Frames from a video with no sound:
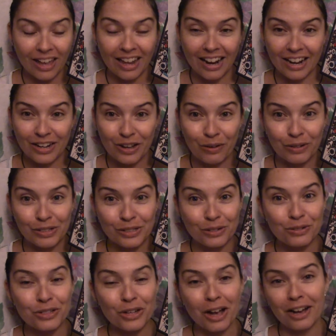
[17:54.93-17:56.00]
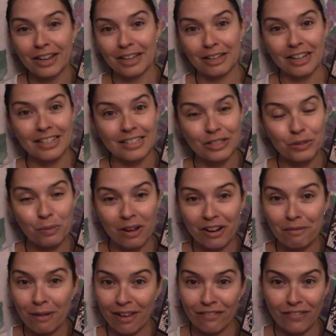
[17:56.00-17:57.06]
and I know it's so shocking because it's one
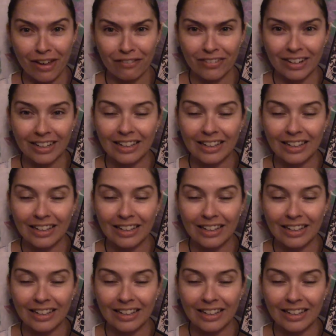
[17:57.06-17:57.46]
of my favorite